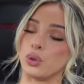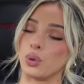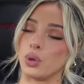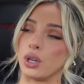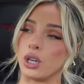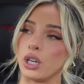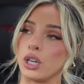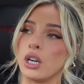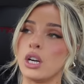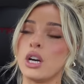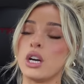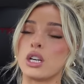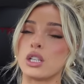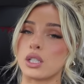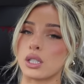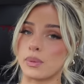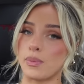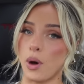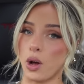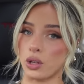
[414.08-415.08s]
your
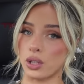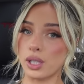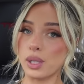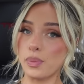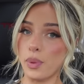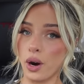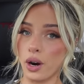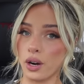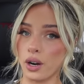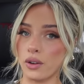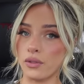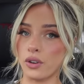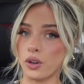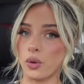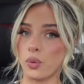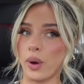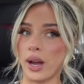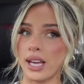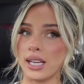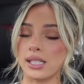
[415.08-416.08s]
smallest part of
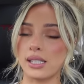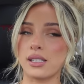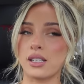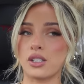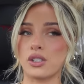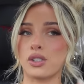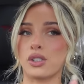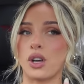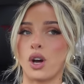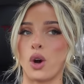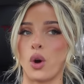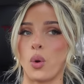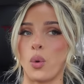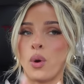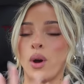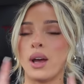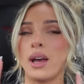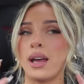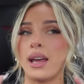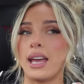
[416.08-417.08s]
your waist,
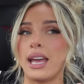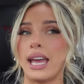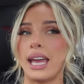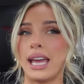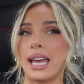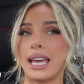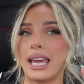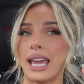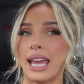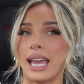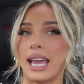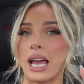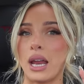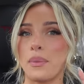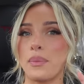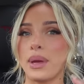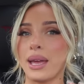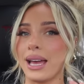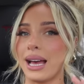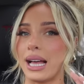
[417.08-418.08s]
so it
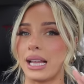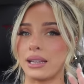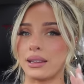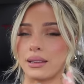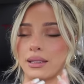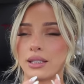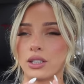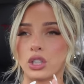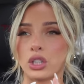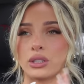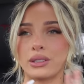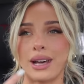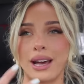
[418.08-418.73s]
can be a little